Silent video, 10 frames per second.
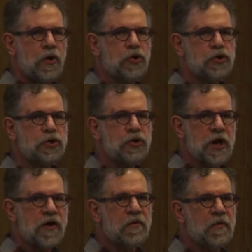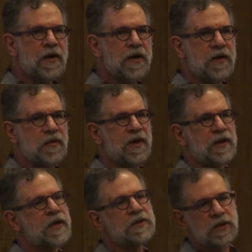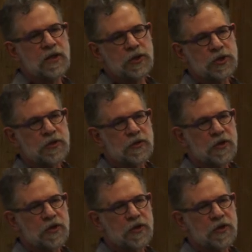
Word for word: you shouldn't ever write an API in isolation.